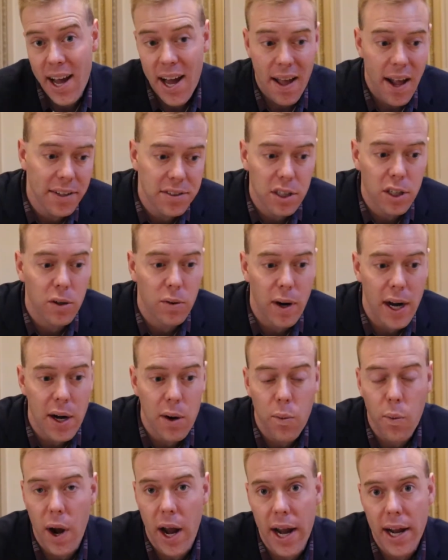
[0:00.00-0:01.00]
And that's a
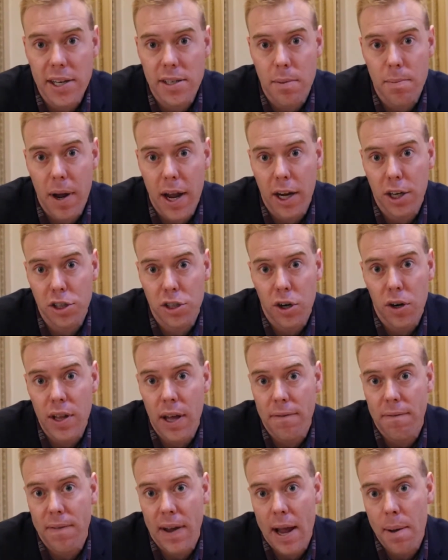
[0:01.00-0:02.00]
great way to make sure
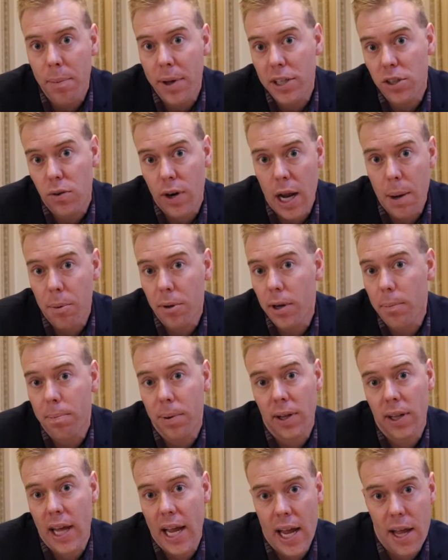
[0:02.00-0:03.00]
that families are able to
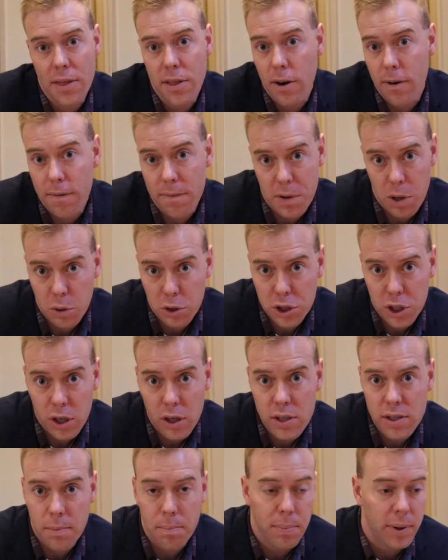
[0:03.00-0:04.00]
plan their
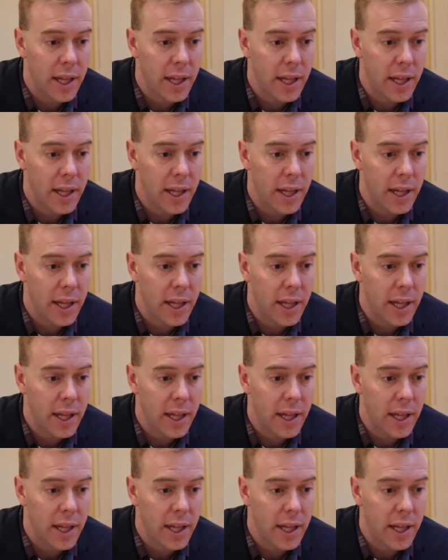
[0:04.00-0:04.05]
futures and